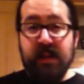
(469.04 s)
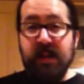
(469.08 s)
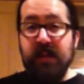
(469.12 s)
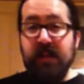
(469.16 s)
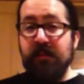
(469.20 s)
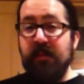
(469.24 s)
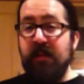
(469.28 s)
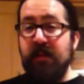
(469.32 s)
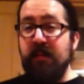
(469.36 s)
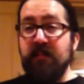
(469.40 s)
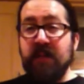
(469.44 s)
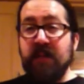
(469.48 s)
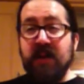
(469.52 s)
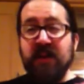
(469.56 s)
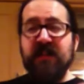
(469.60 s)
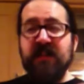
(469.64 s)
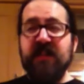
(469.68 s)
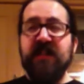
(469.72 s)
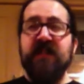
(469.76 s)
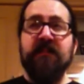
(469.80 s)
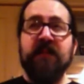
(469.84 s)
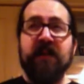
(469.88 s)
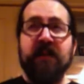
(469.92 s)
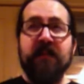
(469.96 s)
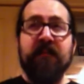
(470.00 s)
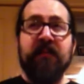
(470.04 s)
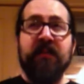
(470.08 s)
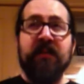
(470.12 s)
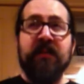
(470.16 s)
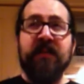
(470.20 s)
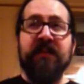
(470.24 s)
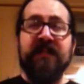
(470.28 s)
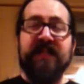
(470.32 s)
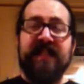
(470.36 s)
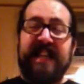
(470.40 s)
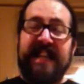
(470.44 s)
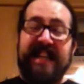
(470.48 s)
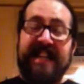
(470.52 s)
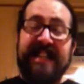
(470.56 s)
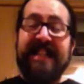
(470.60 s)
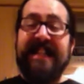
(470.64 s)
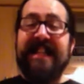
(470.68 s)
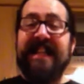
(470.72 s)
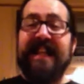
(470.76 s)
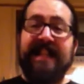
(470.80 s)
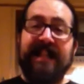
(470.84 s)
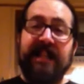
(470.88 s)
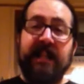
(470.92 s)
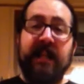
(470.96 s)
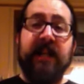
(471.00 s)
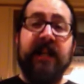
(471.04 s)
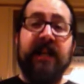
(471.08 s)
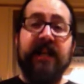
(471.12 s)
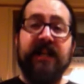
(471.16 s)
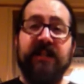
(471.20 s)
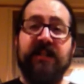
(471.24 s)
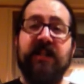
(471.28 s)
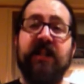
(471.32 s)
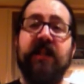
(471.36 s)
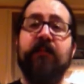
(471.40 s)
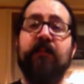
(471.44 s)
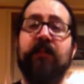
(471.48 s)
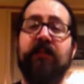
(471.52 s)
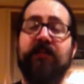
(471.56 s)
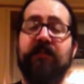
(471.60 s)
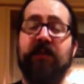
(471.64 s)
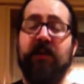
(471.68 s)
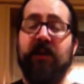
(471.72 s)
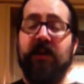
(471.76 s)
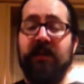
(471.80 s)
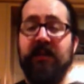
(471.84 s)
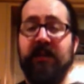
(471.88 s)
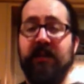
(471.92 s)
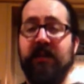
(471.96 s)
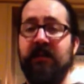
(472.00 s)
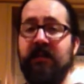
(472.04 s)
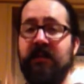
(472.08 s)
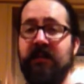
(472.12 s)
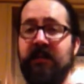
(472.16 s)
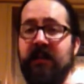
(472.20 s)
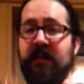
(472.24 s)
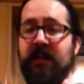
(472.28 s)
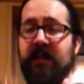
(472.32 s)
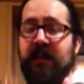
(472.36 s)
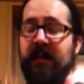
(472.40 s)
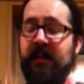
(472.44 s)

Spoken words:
but most of my booze isn't in the kitchen. We've got a little